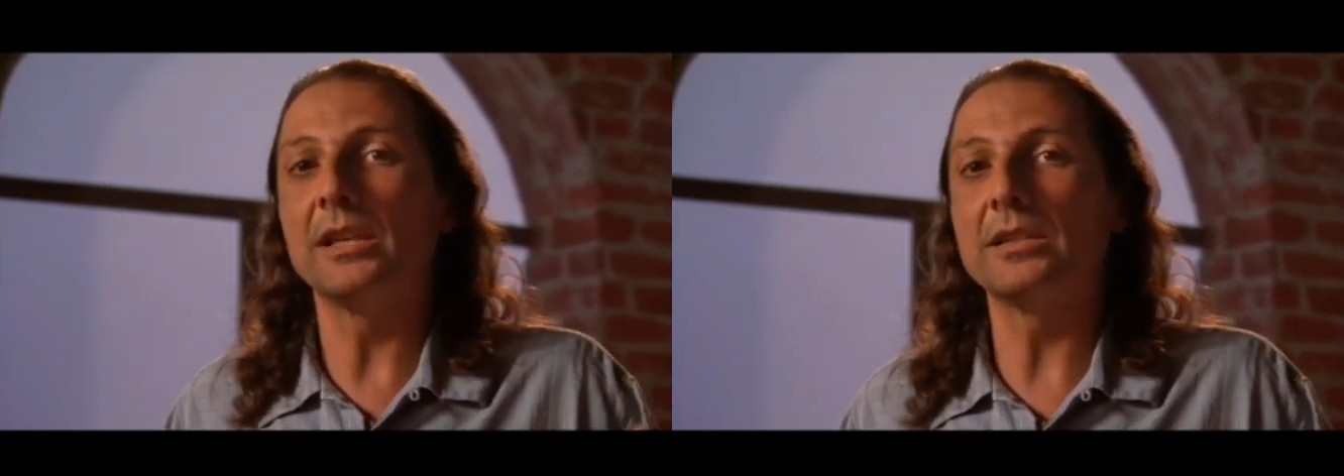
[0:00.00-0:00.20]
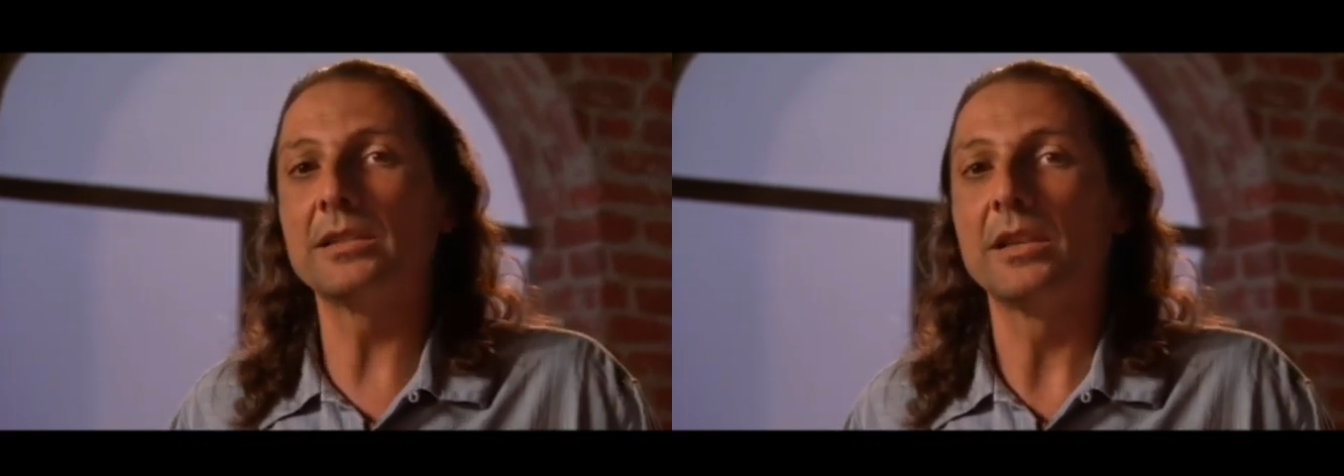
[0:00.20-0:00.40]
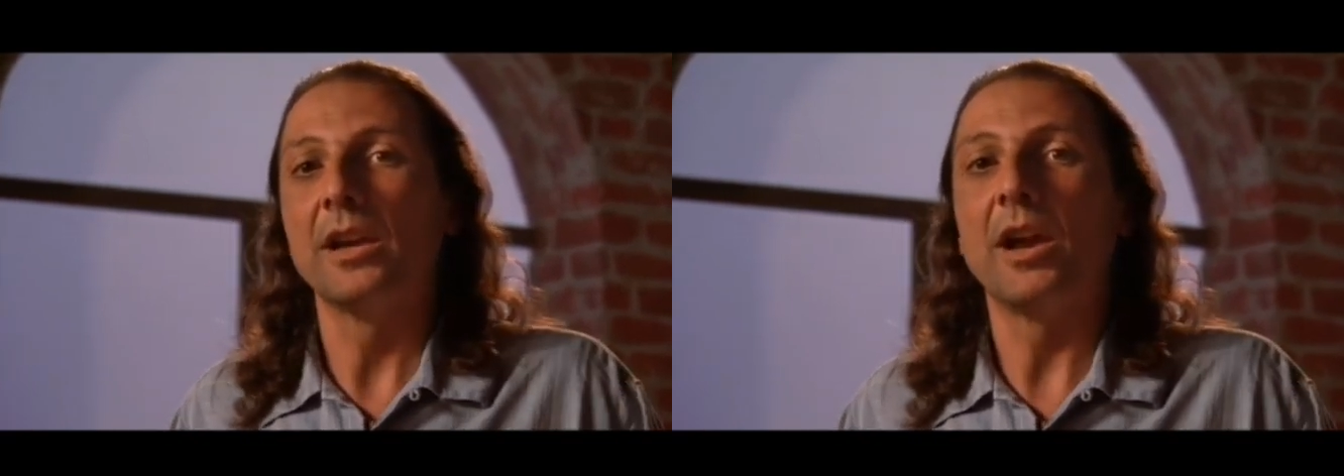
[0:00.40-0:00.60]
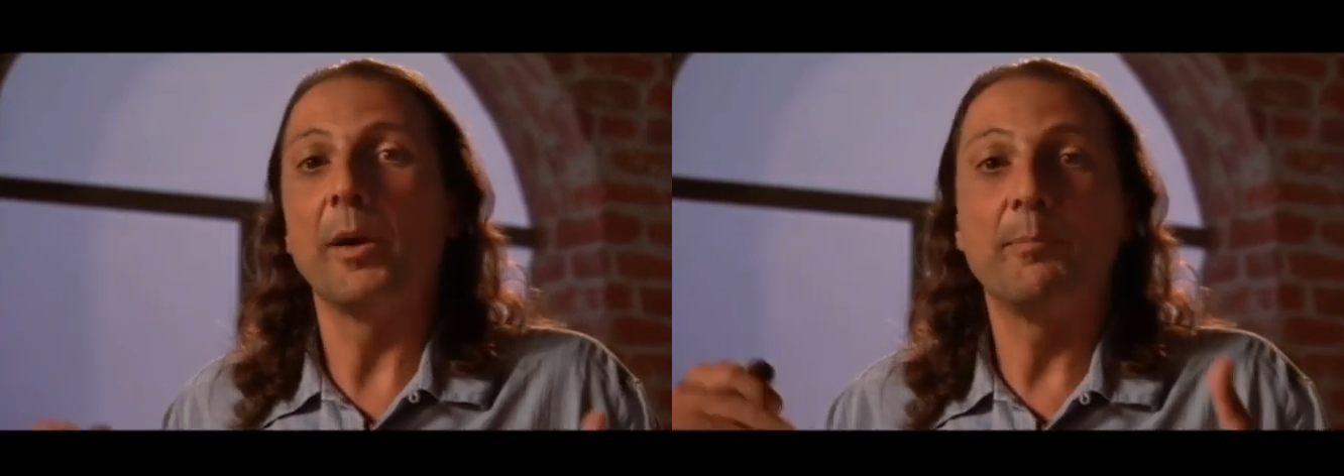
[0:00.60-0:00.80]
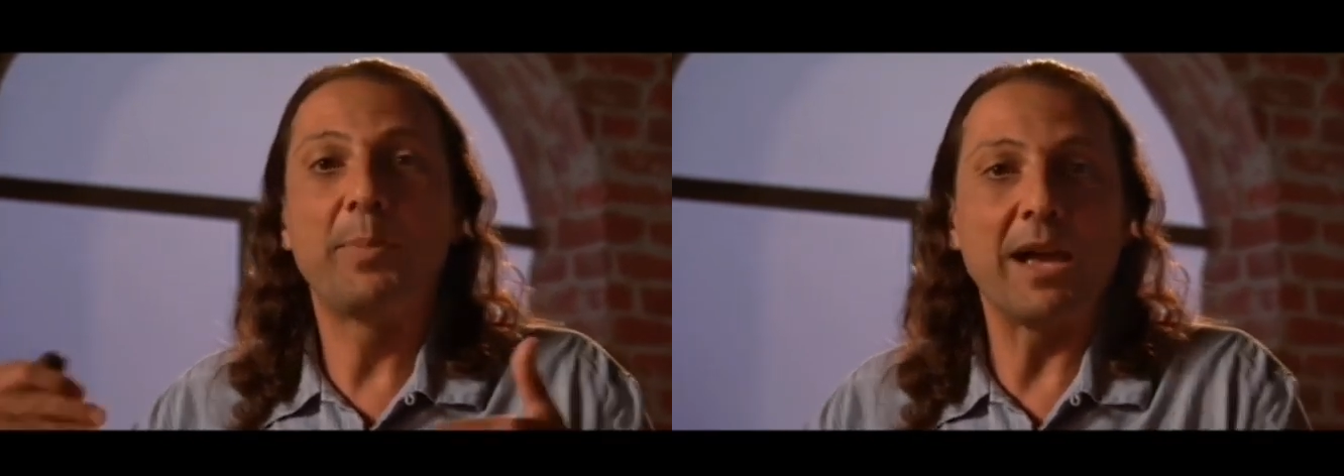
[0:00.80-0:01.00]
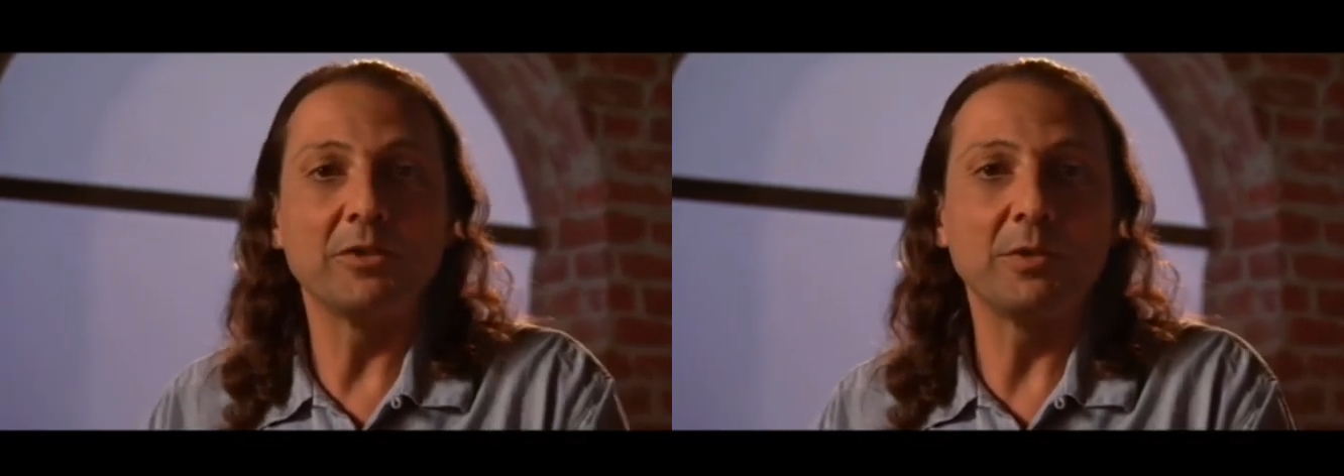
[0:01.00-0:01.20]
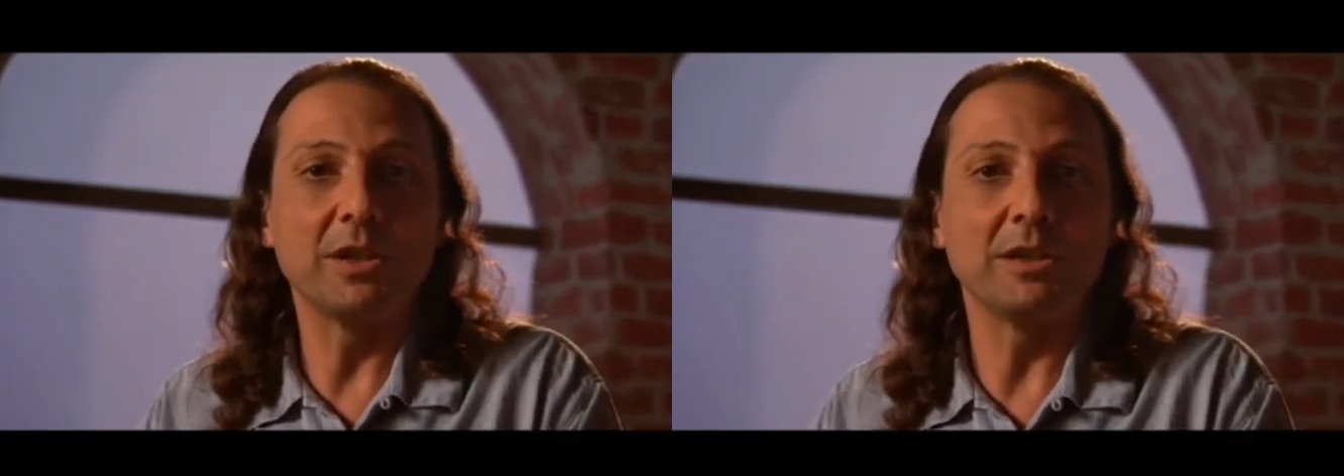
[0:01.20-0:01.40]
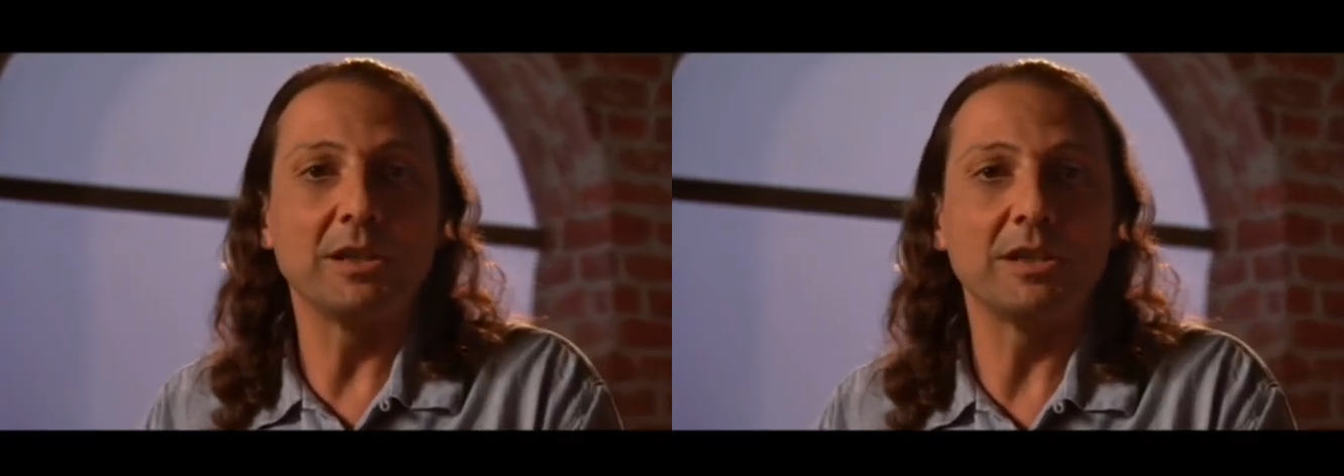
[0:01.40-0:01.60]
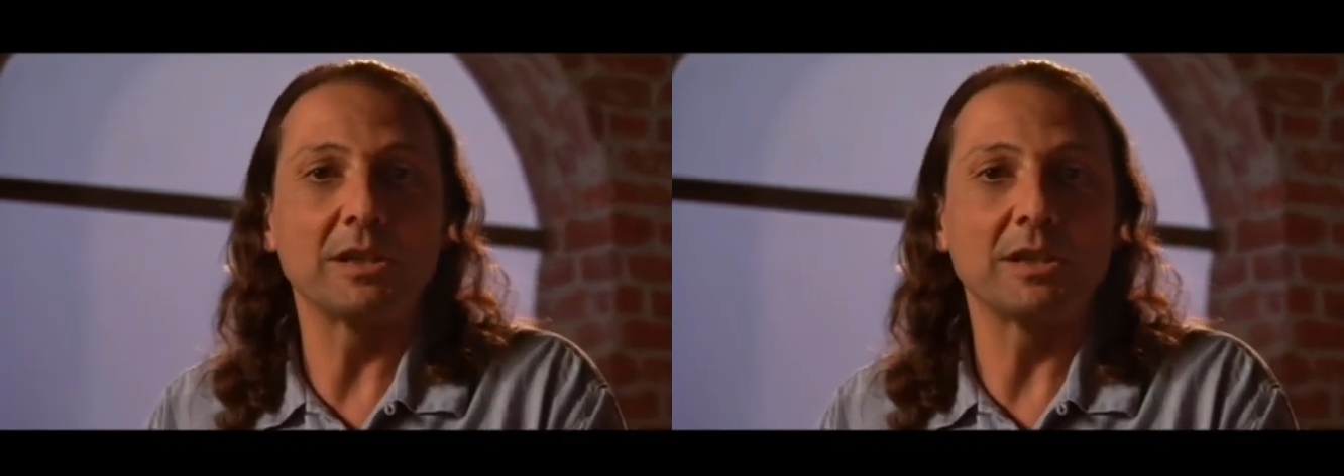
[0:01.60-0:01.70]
is a boundary